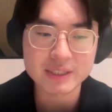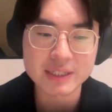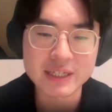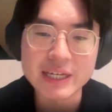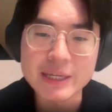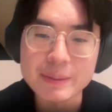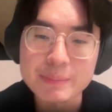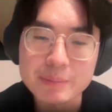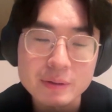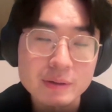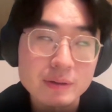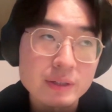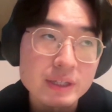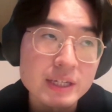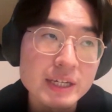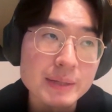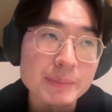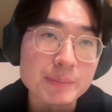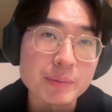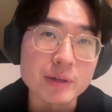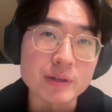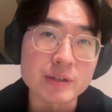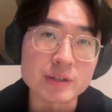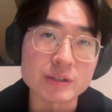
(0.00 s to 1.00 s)

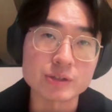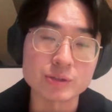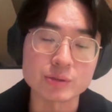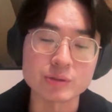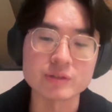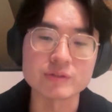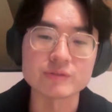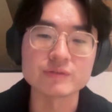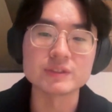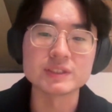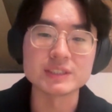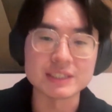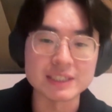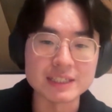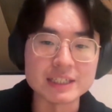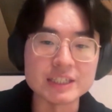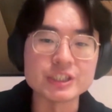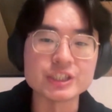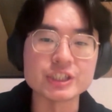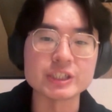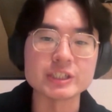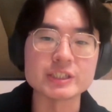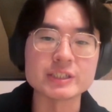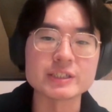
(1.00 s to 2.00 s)
keep on a sort of
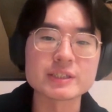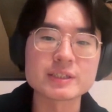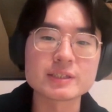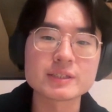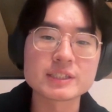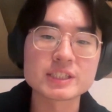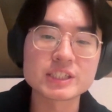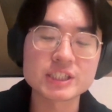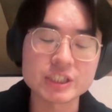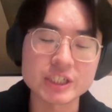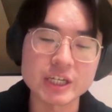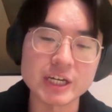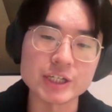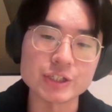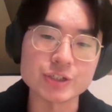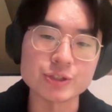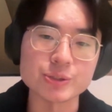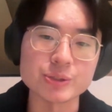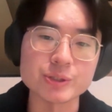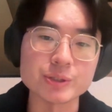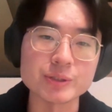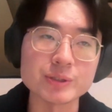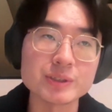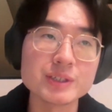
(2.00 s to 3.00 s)
diligent
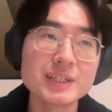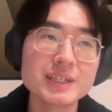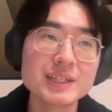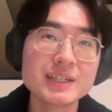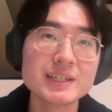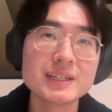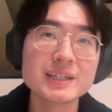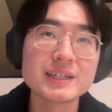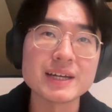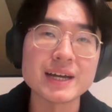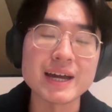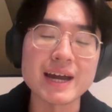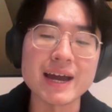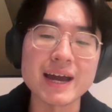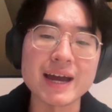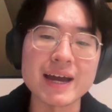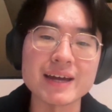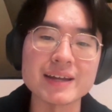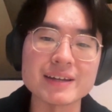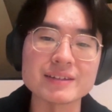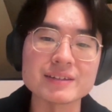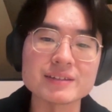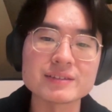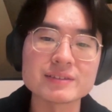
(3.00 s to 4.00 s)
schedule,
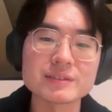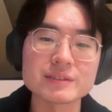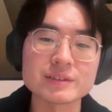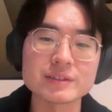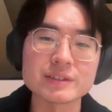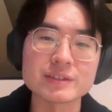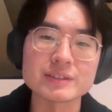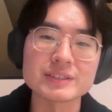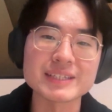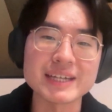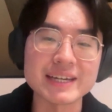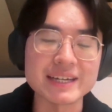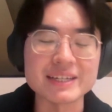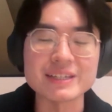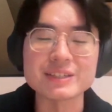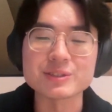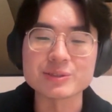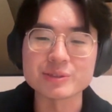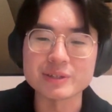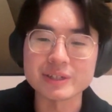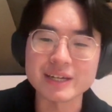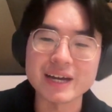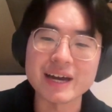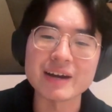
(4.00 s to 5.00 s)
and, you know, take
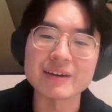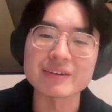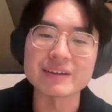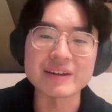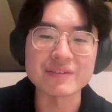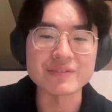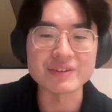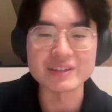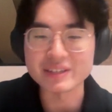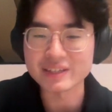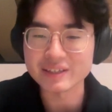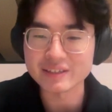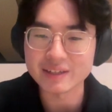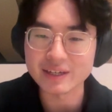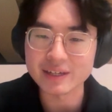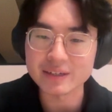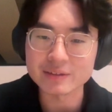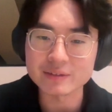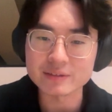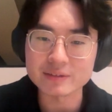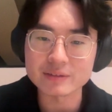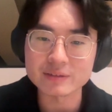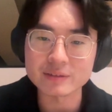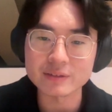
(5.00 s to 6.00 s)
into account everything
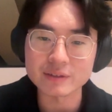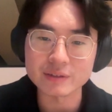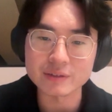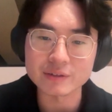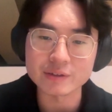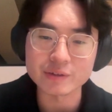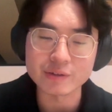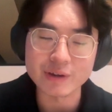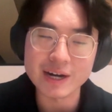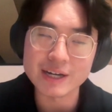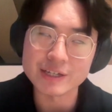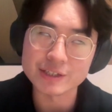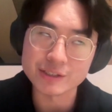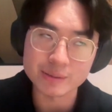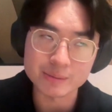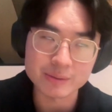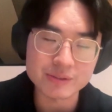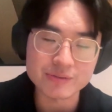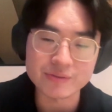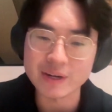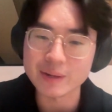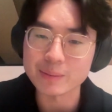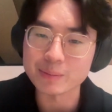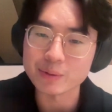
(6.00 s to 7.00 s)
that the Grad
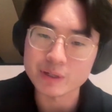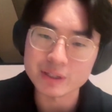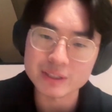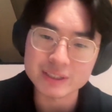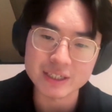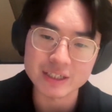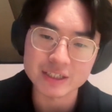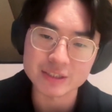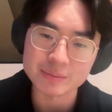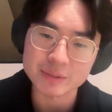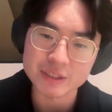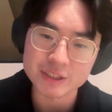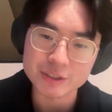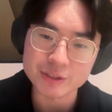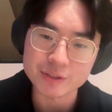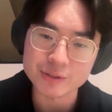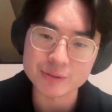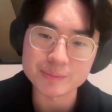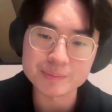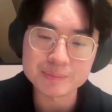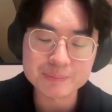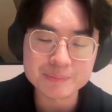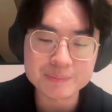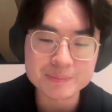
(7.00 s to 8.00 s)
Jobs framework tells me to
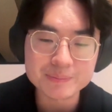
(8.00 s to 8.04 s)
do.